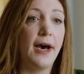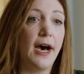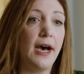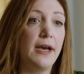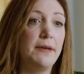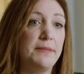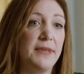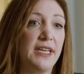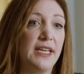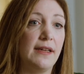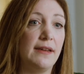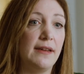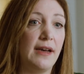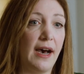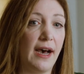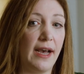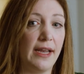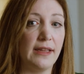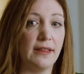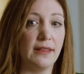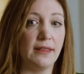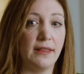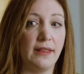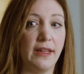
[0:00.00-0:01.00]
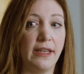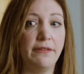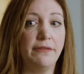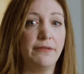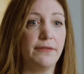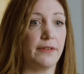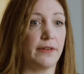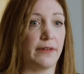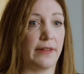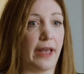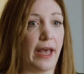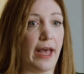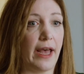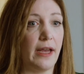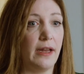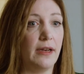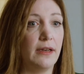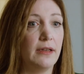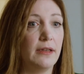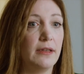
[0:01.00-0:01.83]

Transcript: I mean, I live for that.